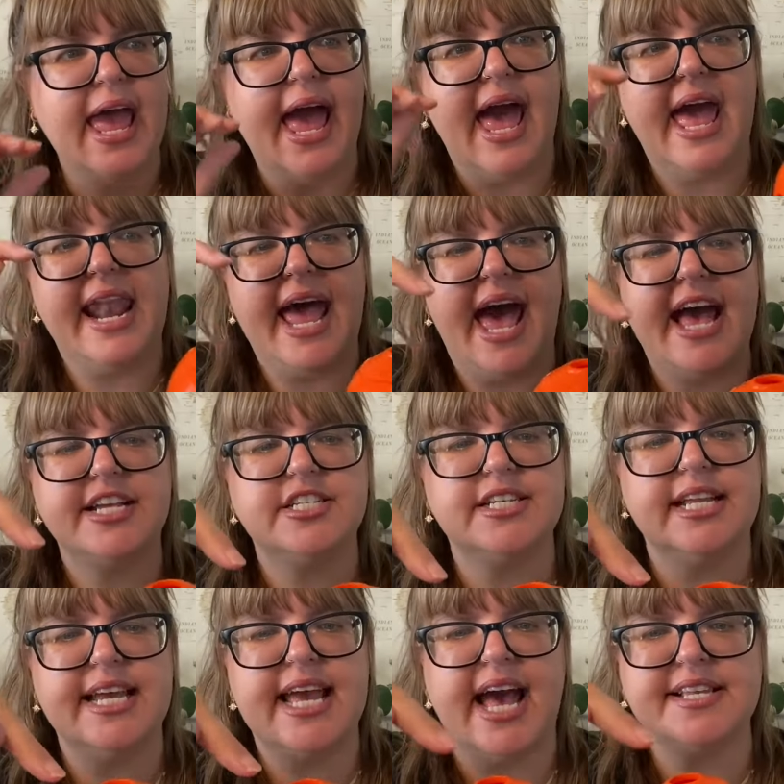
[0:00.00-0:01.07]
And it
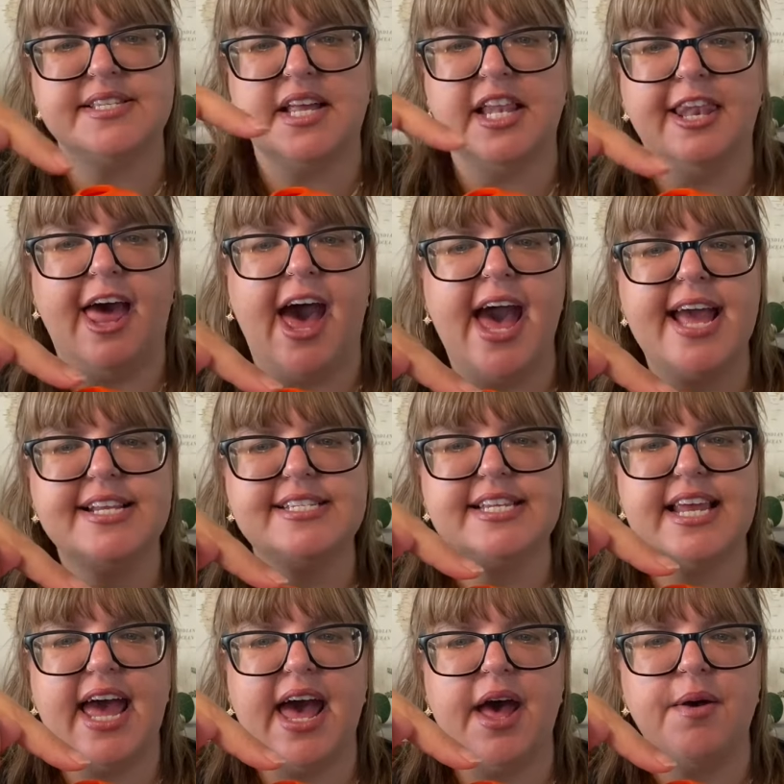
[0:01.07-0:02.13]
actually has a light
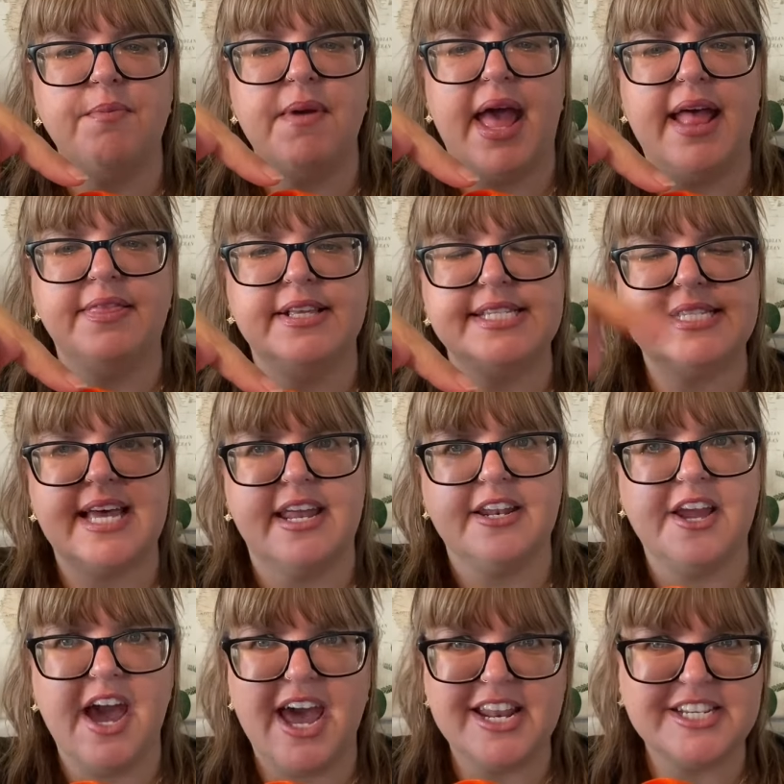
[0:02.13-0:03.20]
and the sun
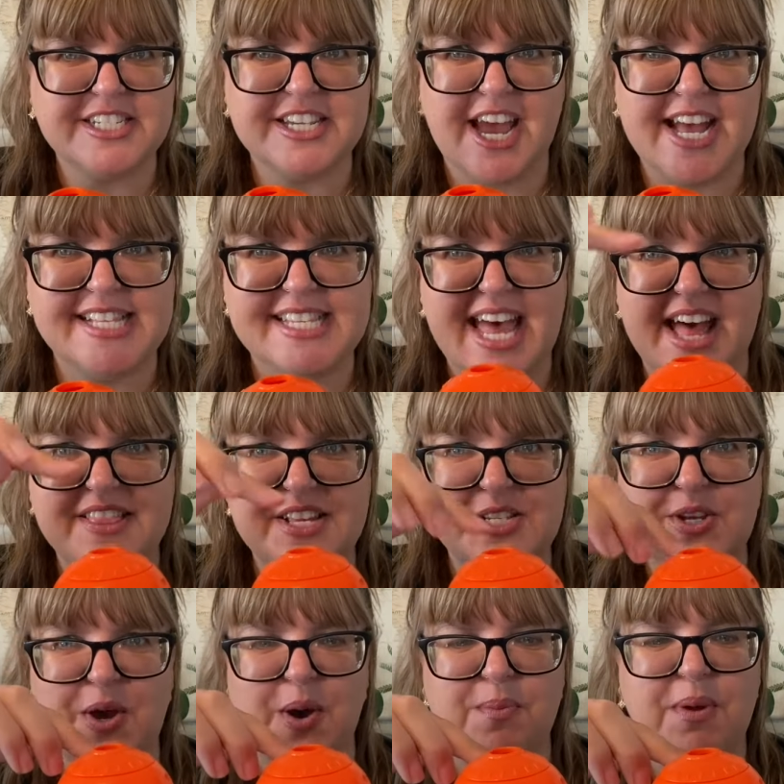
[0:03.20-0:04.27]
kind of shines out the
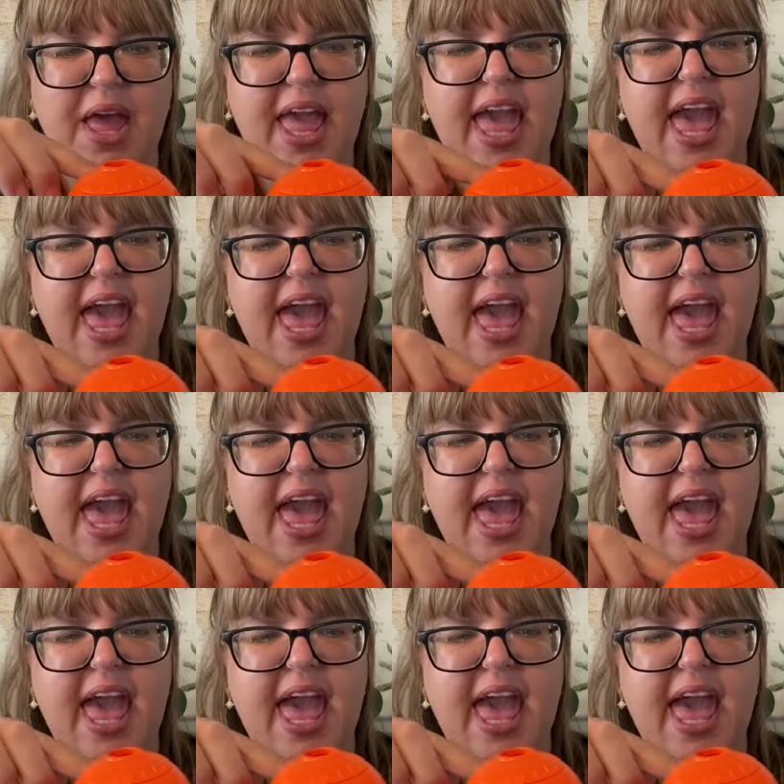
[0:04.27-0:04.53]
top,